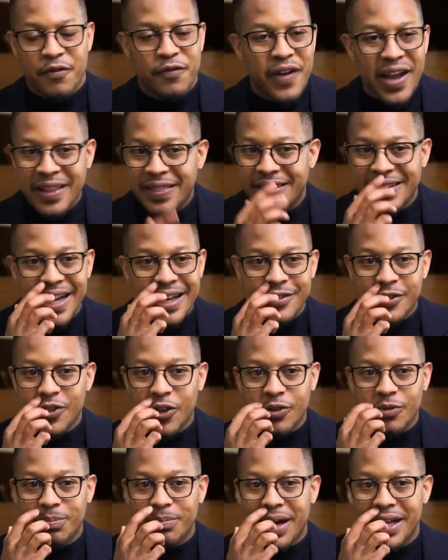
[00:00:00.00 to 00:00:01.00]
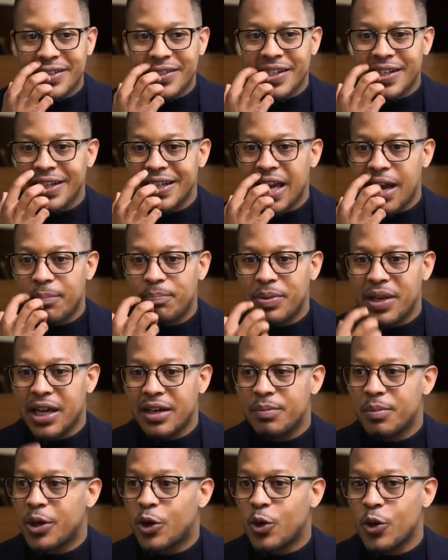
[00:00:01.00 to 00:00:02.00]
Faith does not magically
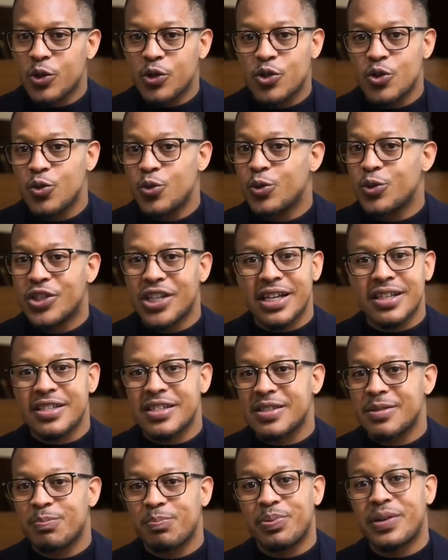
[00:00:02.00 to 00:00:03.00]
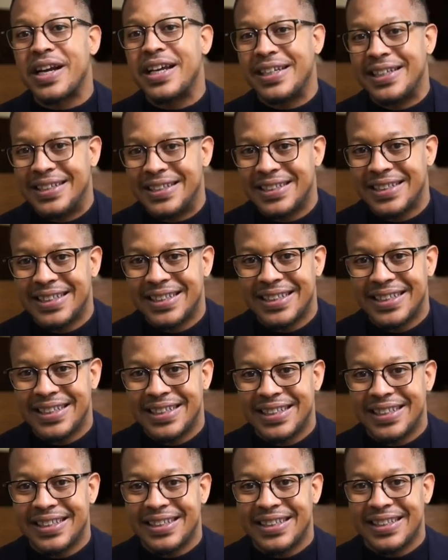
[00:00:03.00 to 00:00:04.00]
appear because you just prayed.
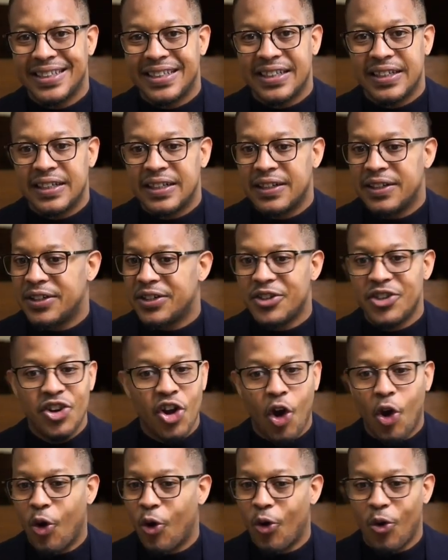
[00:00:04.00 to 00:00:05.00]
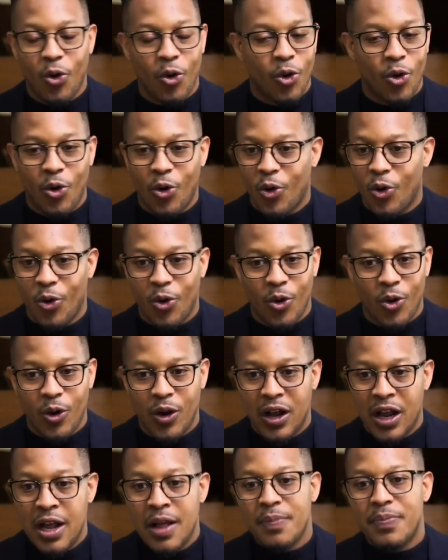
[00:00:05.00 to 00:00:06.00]
no.
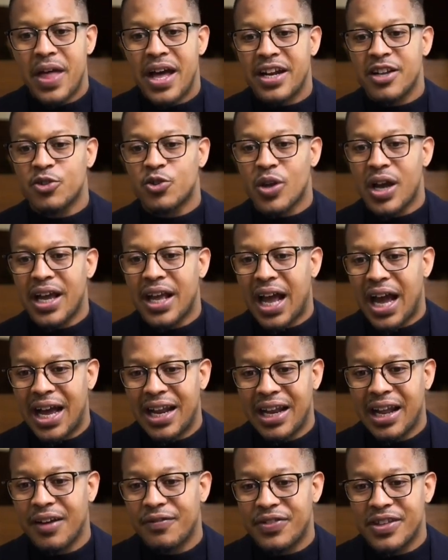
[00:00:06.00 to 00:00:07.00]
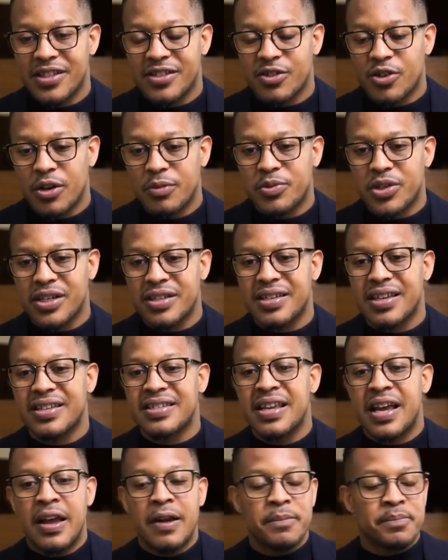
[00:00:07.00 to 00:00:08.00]
That is why I love this scripture. It
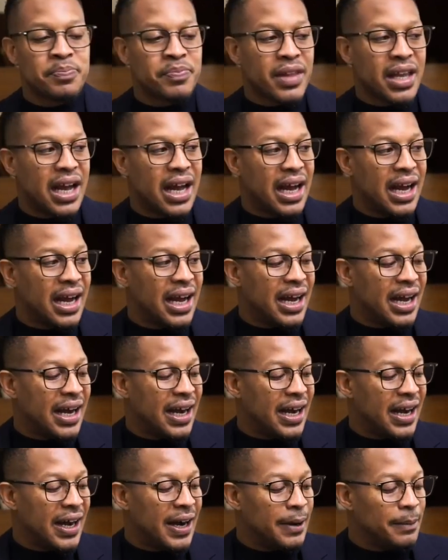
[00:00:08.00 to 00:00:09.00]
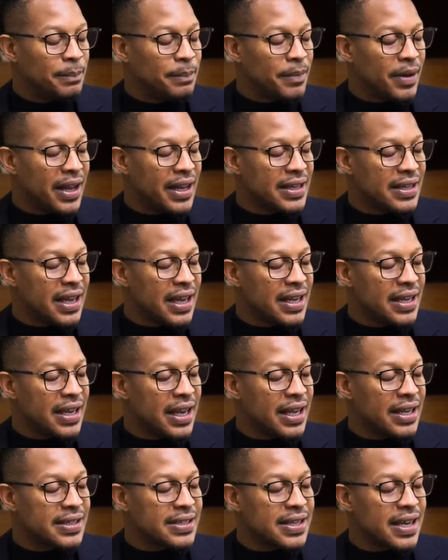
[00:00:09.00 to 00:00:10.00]
says, uh, uh, uh um,
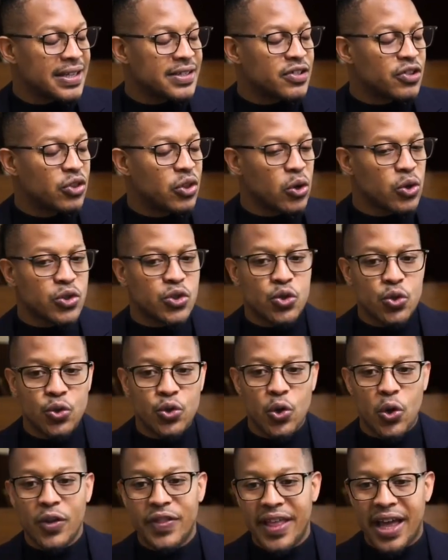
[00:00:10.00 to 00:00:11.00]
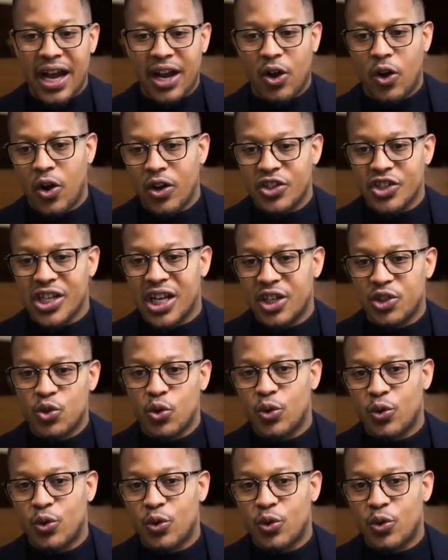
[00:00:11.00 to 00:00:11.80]
it, it says, those who know their God shall